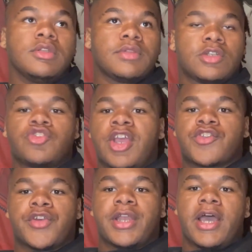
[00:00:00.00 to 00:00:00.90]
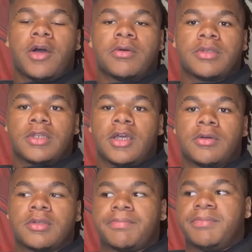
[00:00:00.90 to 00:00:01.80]
they're transferring out. You know,
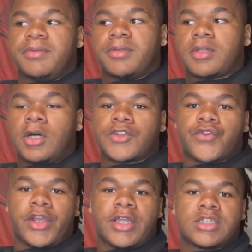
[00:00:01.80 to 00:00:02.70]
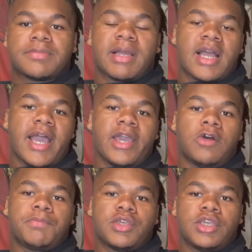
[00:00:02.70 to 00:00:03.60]
it'd be close friends. My guy
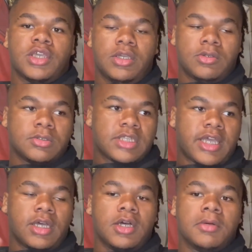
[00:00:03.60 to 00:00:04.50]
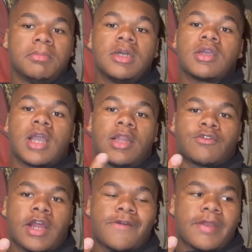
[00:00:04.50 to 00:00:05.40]
LP, who's at um,
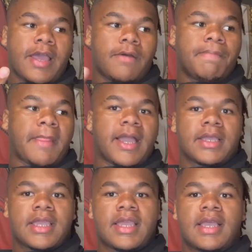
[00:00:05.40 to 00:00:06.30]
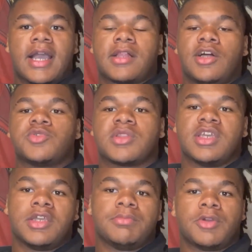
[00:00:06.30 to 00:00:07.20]
Colorado now, I got close with
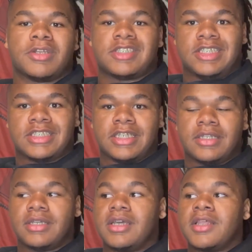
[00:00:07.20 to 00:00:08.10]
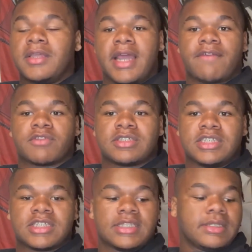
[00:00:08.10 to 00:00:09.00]
him during season. Then after
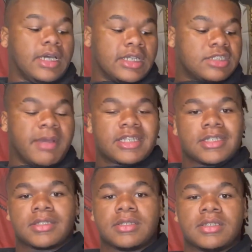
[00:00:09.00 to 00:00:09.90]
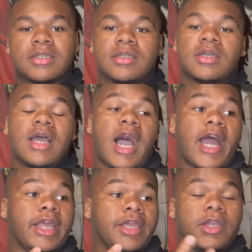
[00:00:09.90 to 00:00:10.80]
season, unexpectedly, I
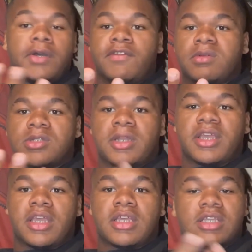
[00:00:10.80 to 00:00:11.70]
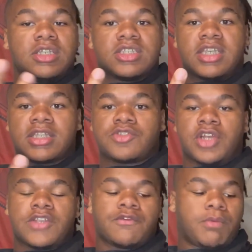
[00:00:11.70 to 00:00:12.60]
didn't know if he was going to hit. He just hit the
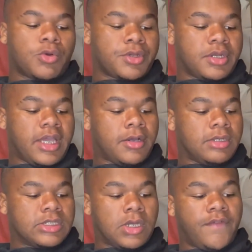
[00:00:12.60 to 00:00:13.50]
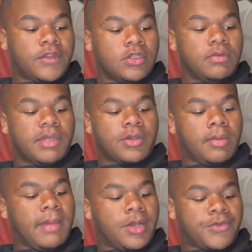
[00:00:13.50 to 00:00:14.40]
transfer portal, and now he's off to do bigger
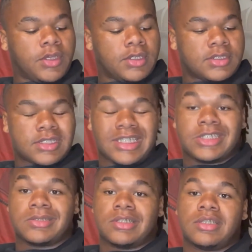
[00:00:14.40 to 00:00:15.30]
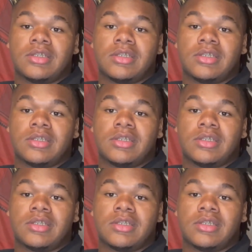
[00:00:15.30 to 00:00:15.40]
and better things, essentially.